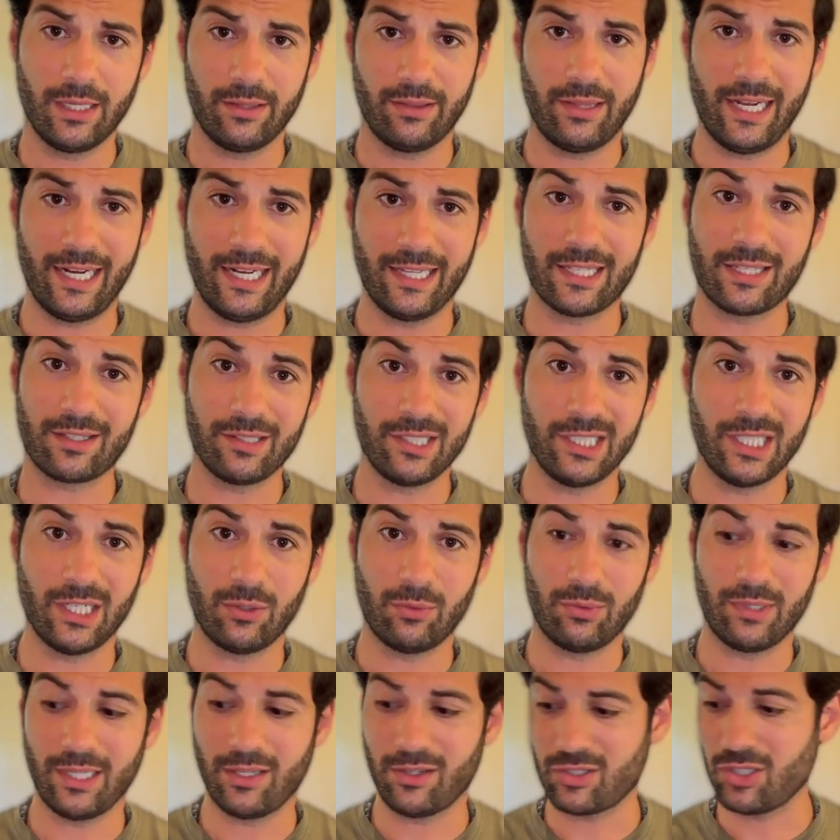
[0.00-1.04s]
that it's, you
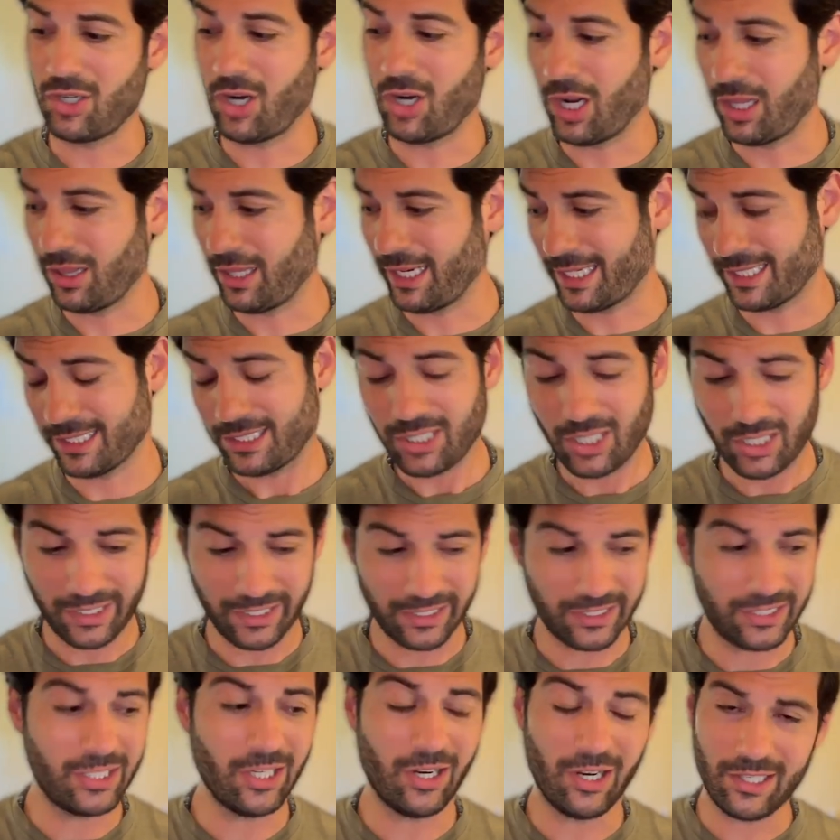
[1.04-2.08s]
know, there's not like a ton
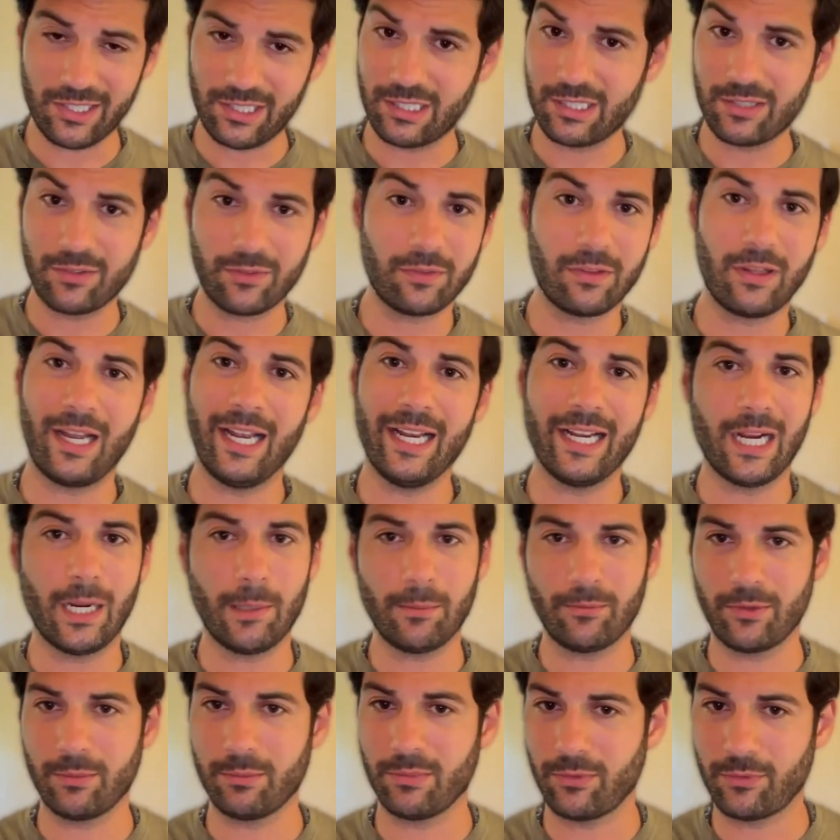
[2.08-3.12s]
of dust flying
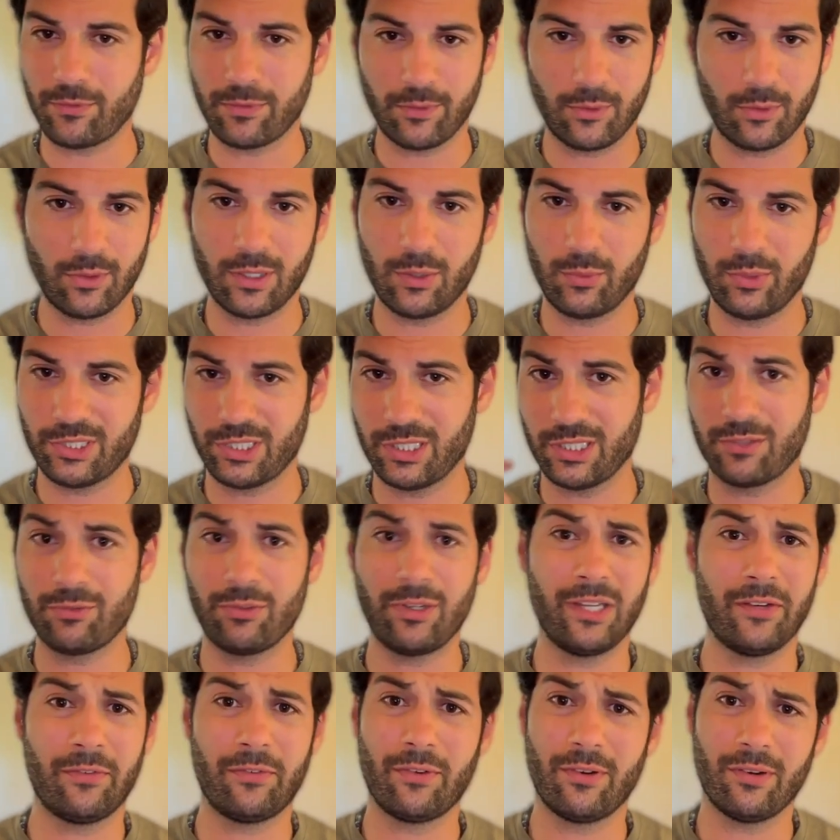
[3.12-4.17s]
up from the floor, which is
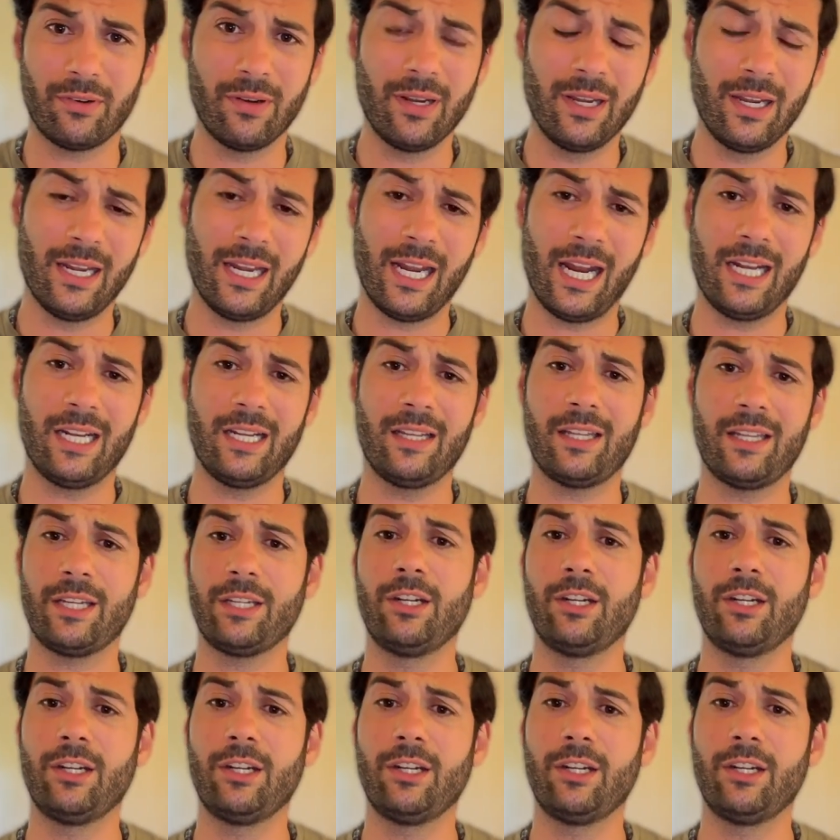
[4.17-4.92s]
really for anything.